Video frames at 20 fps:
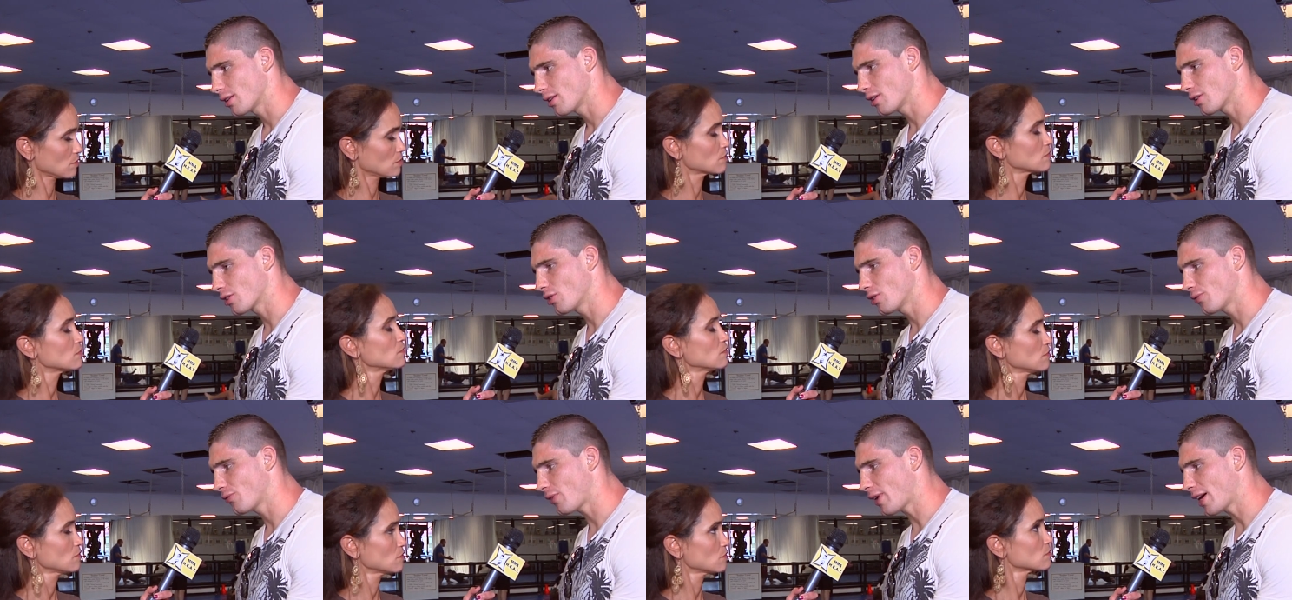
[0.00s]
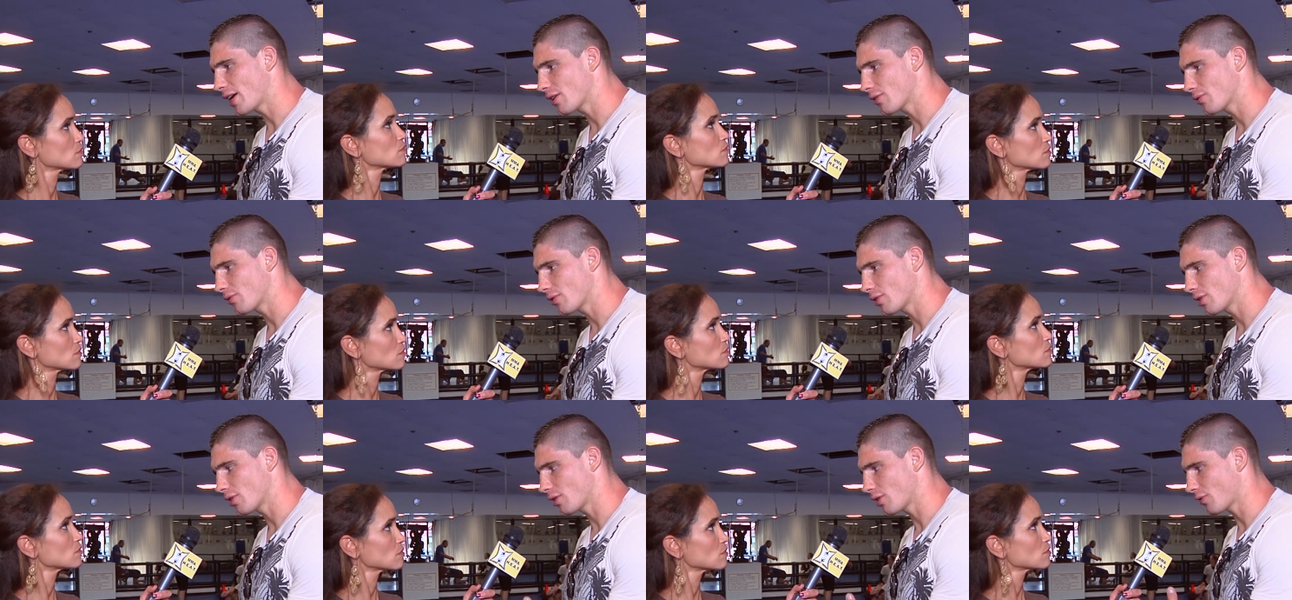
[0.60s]
Speaker 1: a good fight
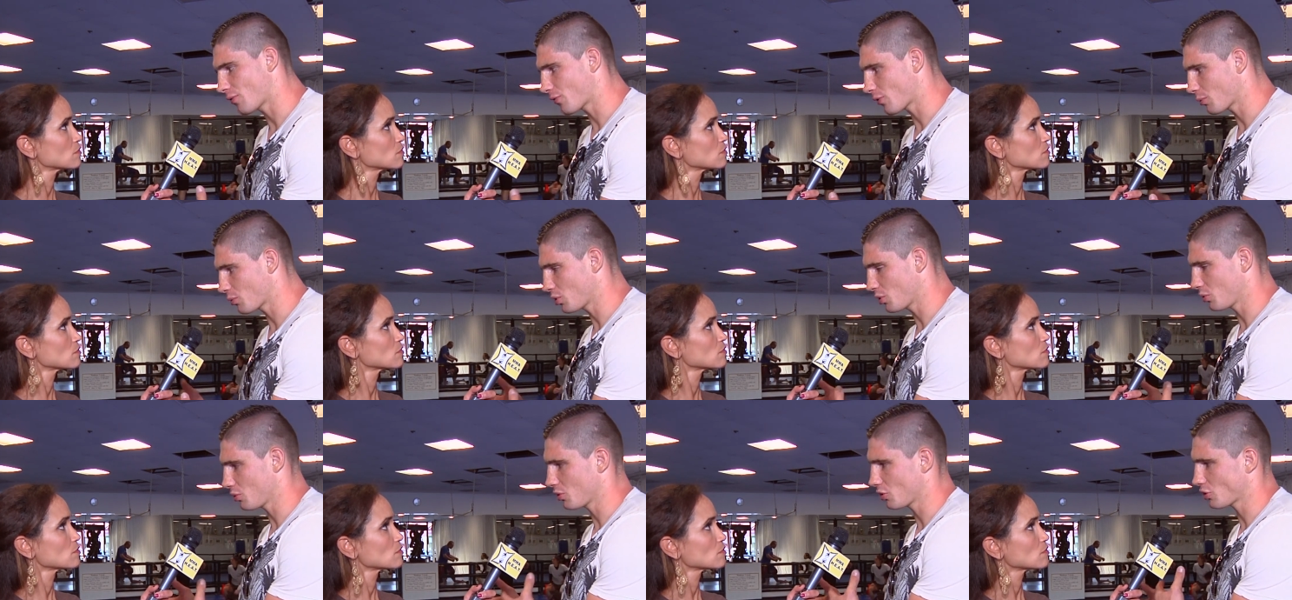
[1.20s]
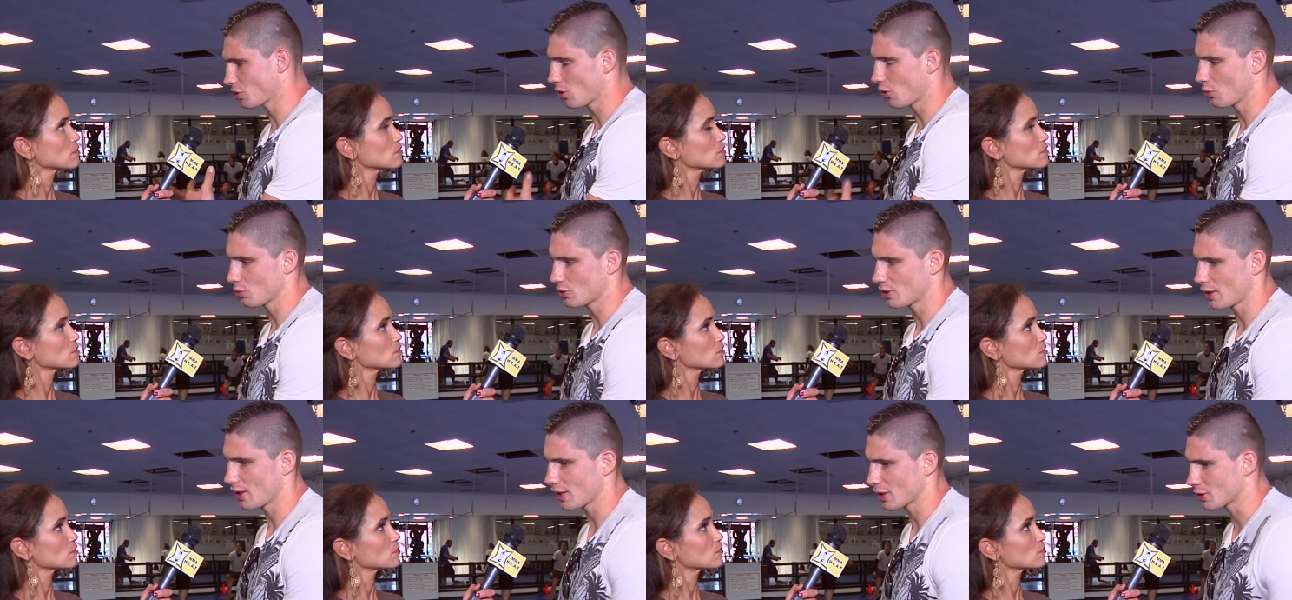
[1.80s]
of, uh, from you.
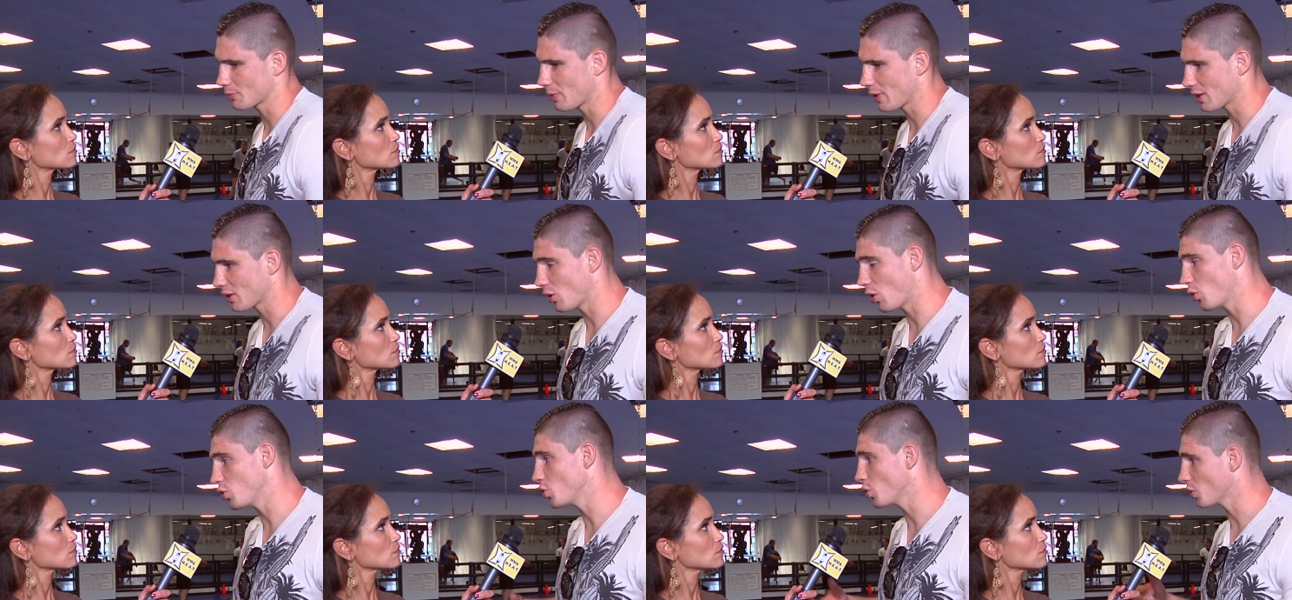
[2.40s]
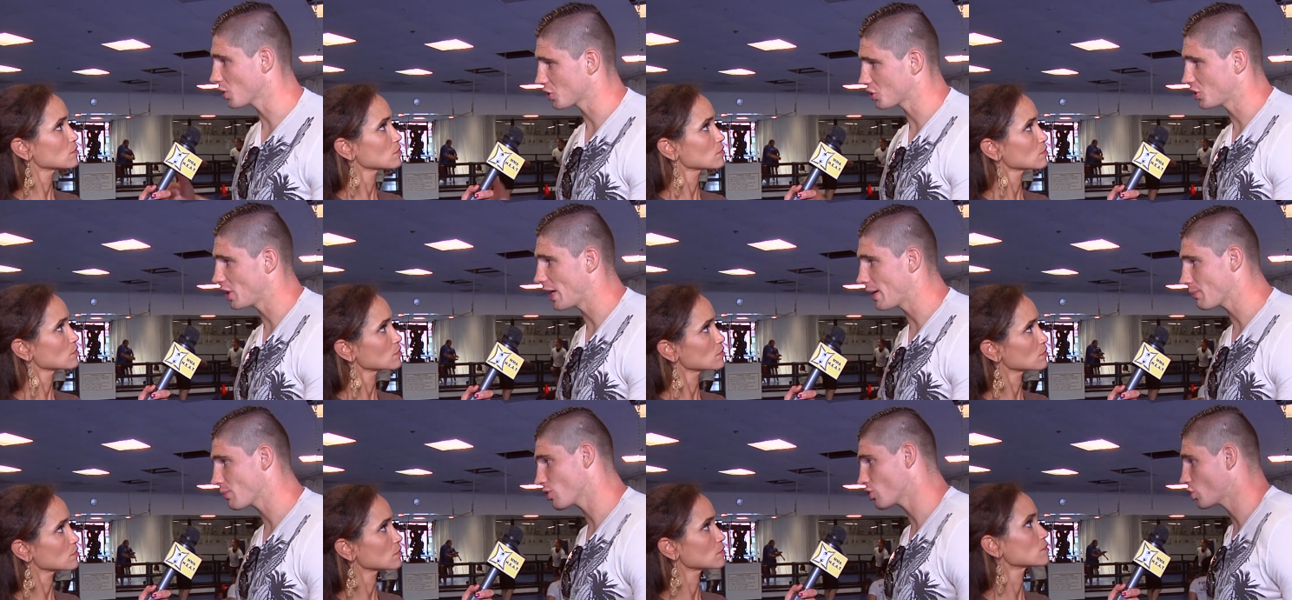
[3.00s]
So they're expecting, oh, you're the
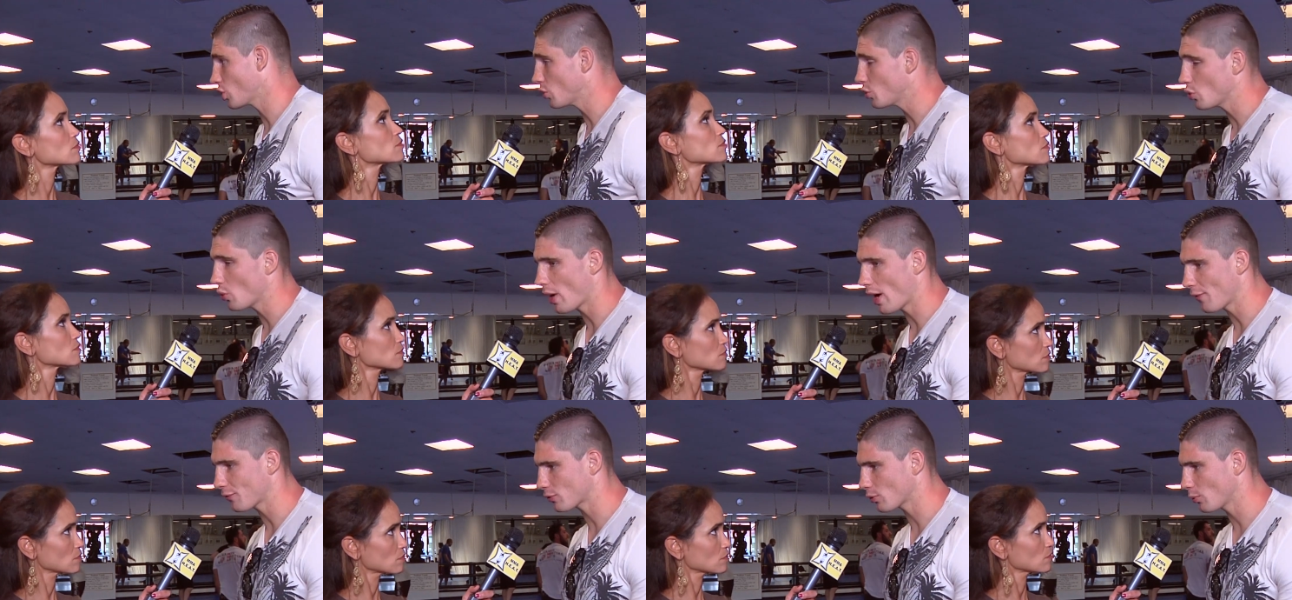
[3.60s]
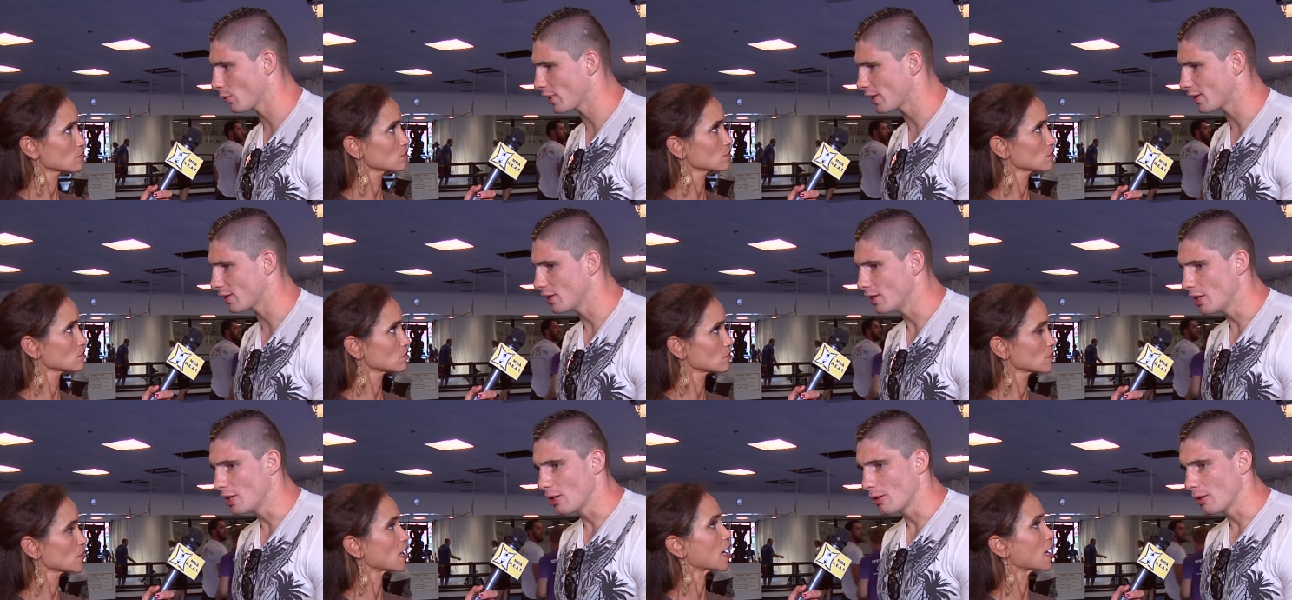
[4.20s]
champion, so you have to win.